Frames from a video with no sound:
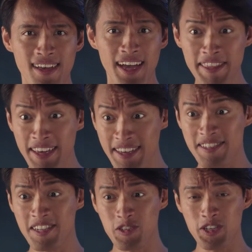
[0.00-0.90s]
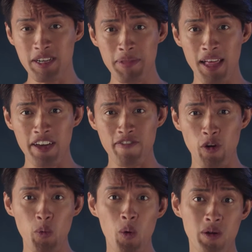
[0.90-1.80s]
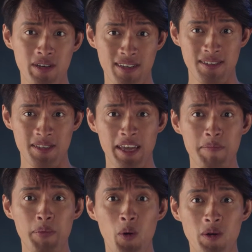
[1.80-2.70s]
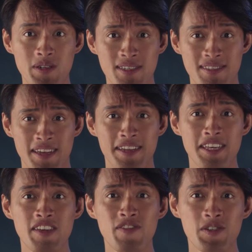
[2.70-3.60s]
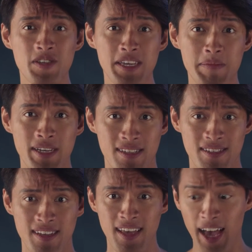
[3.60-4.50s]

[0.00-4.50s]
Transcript: and these does she apply for warnings and portents and evils imminent,